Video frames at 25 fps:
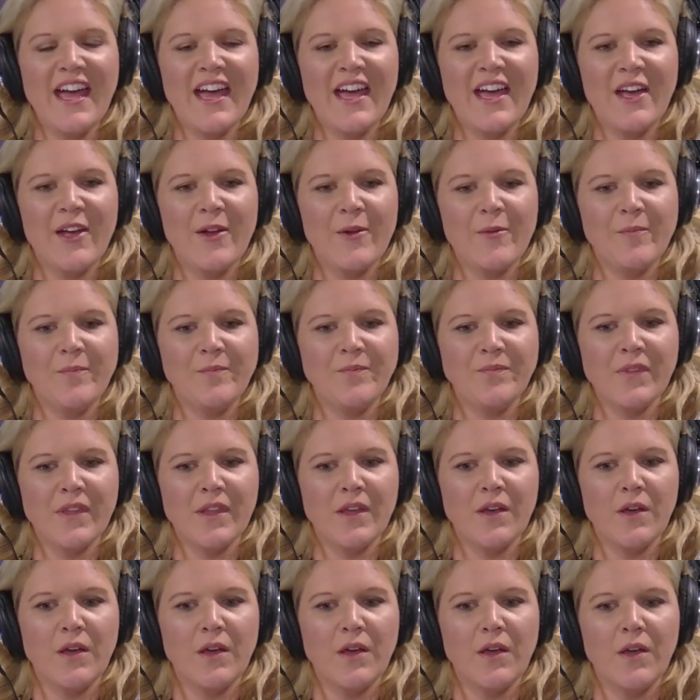Um,
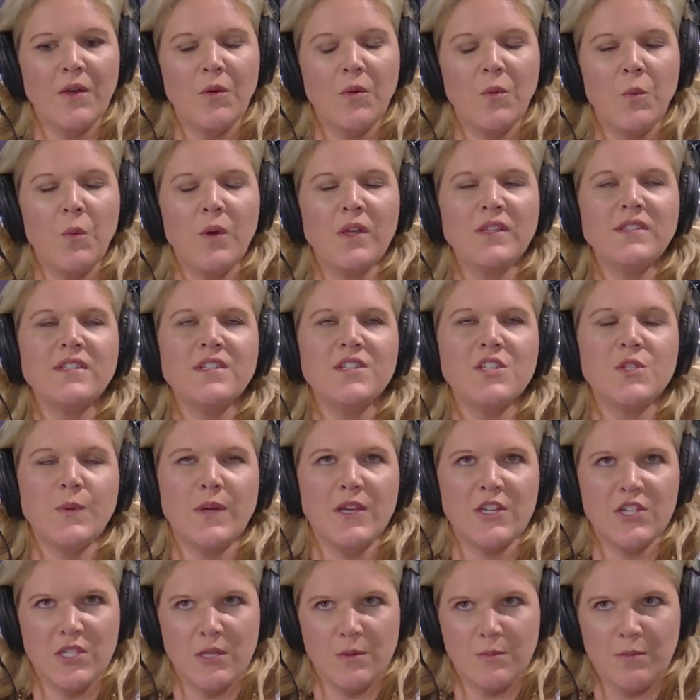uh, one
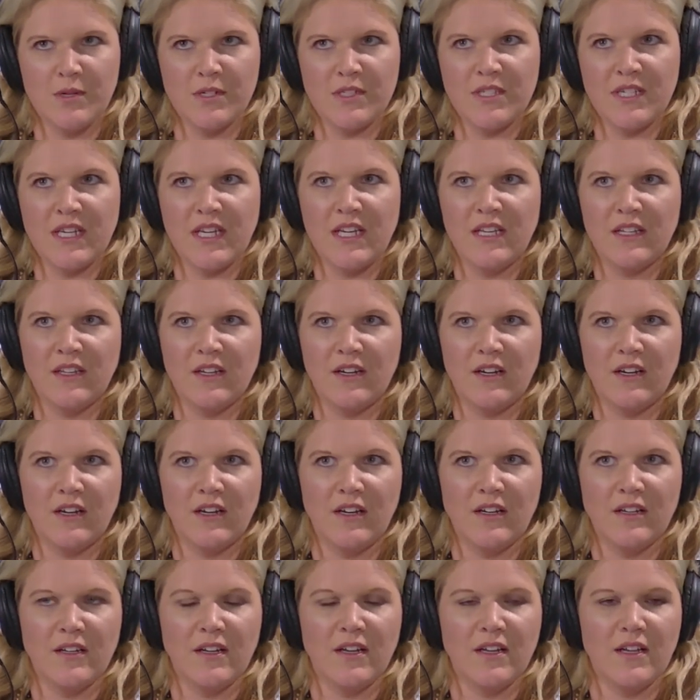situation in
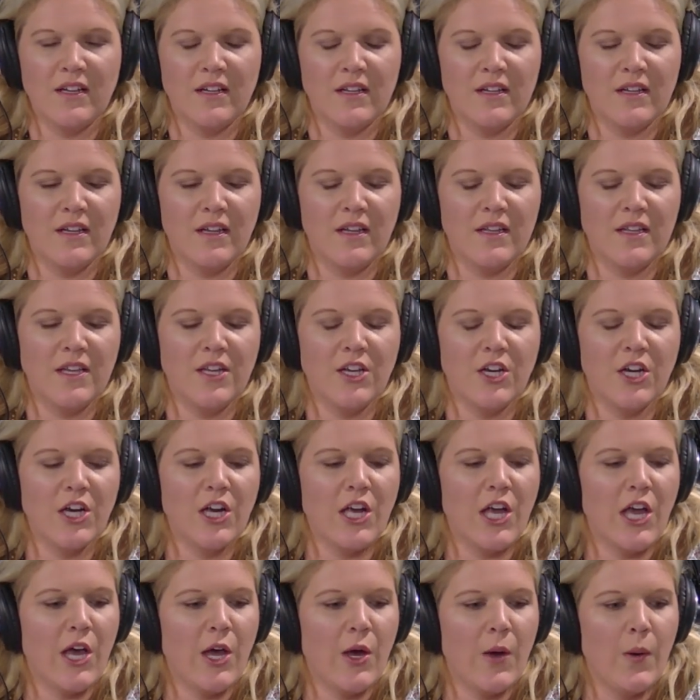particular, uh, a
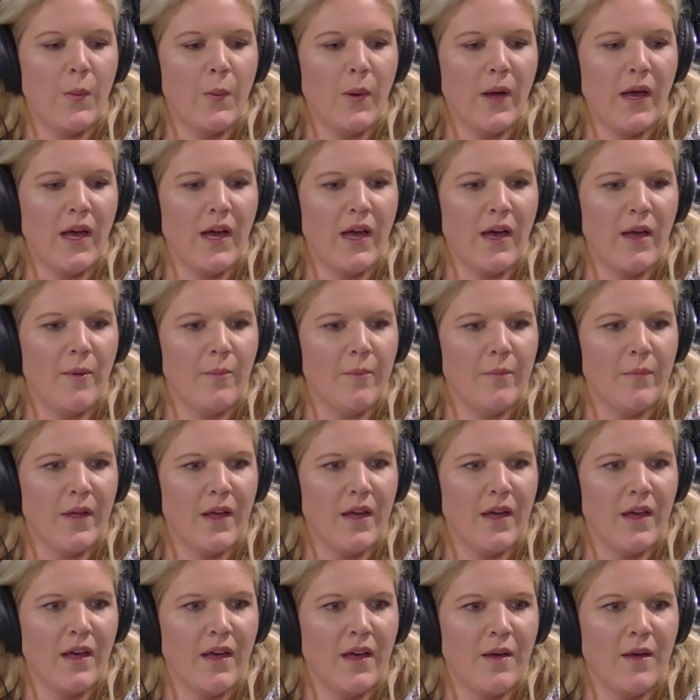year ago, um,